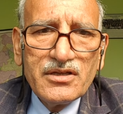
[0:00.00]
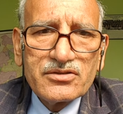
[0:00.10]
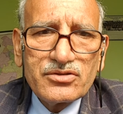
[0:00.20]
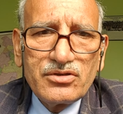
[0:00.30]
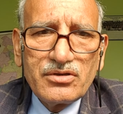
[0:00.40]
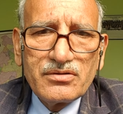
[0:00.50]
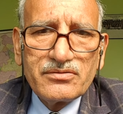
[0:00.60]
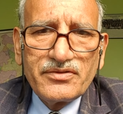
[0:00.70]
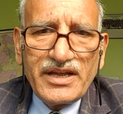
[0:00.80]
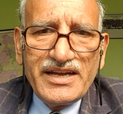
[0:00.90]
So
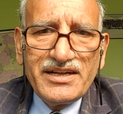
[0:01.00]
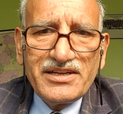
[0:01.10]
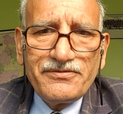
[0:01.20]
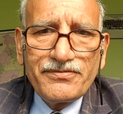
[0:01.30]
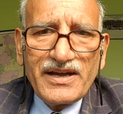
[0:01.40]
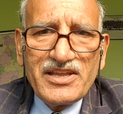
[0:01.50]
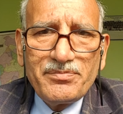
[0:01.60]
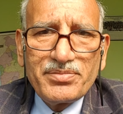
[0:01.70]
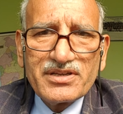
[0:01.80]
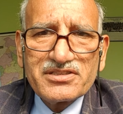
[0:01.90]

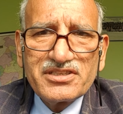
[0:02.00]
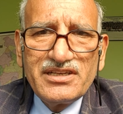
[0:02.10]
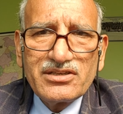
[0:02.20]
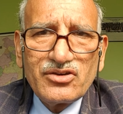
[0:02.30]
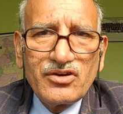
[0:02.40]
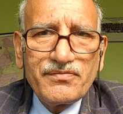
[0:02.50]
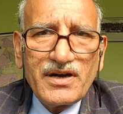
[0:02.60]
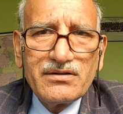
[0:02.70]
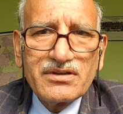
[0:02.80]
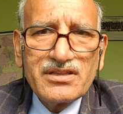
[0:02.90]
95% of
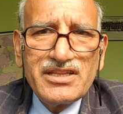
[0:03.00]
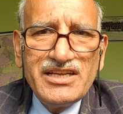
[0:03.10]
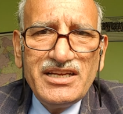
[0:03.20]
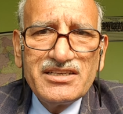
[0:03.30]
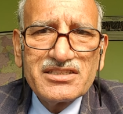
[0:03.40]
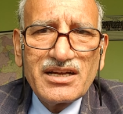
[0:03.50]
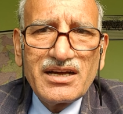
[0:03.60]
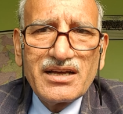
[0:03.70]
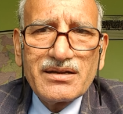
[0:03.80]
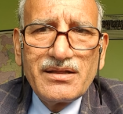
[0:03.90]
our needs
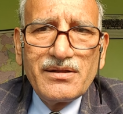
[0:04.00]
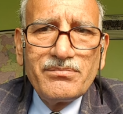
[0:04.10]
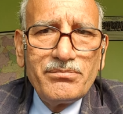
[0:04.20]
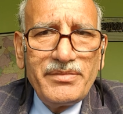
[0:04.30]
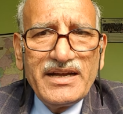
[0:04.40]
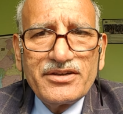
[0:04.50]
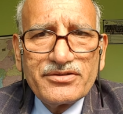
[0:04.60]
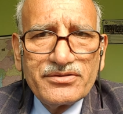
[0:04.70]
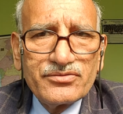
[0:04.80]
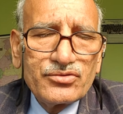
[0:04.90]
are met
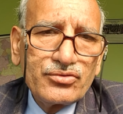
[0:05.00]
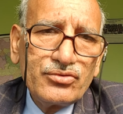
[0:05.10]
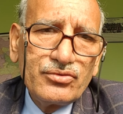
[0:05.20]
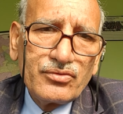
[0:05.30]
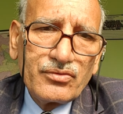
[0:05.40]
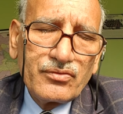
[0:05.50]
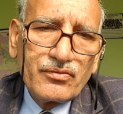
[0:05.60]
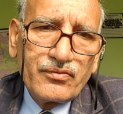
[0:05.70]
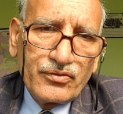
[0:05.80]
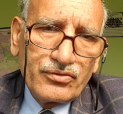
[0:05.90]
through
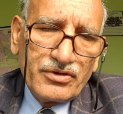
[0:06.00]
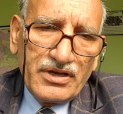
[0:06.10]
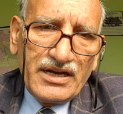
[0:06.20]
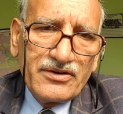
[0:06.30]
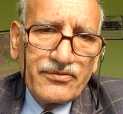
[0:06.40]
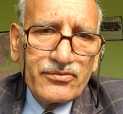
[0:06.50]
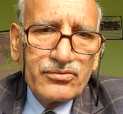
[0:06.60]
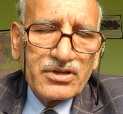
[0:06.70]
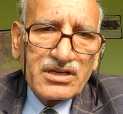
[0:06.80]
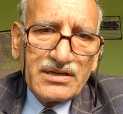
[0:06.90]
food, and
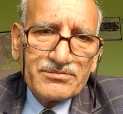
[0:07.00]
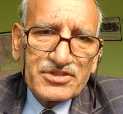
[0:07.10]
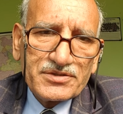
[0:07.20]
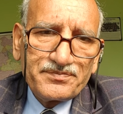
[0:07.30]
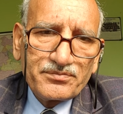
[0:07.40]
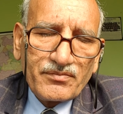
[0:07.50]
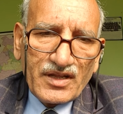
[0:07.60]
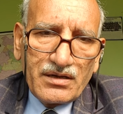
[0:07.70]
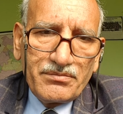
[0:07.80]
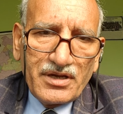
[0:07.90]
food comes
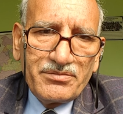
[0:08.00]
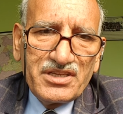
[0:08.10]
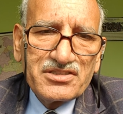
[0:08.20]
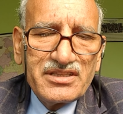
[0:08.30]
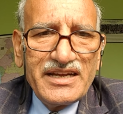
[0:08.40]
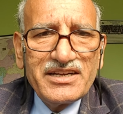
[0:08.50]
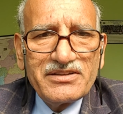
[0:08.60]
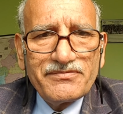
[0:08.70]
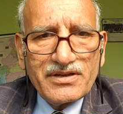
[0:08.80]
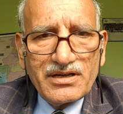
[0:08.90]
means
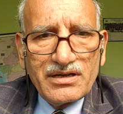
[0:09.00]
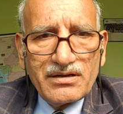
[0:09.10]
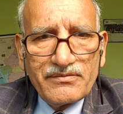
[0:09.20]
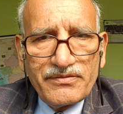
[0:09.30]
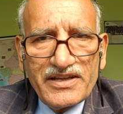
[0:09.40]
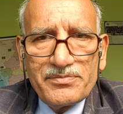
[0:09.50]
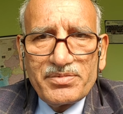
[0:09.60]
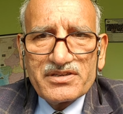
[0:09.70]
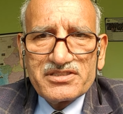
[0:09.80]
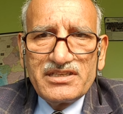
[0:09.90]

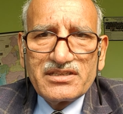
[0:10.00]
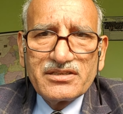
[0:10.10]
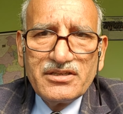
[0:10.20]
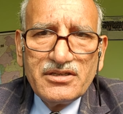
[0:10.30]
95%